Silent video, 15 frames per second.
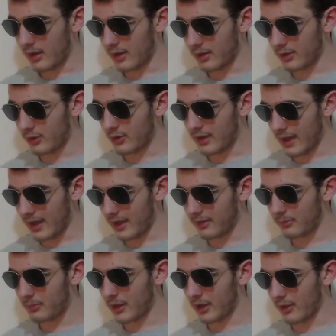You
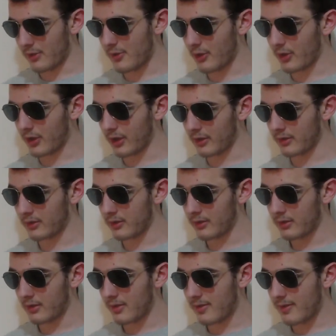can, because you can
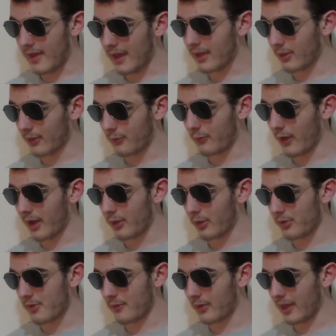take the
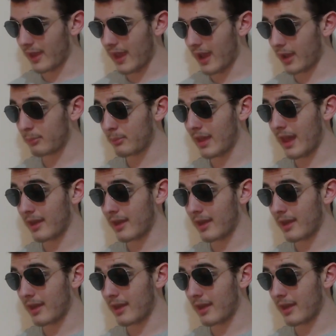files of the game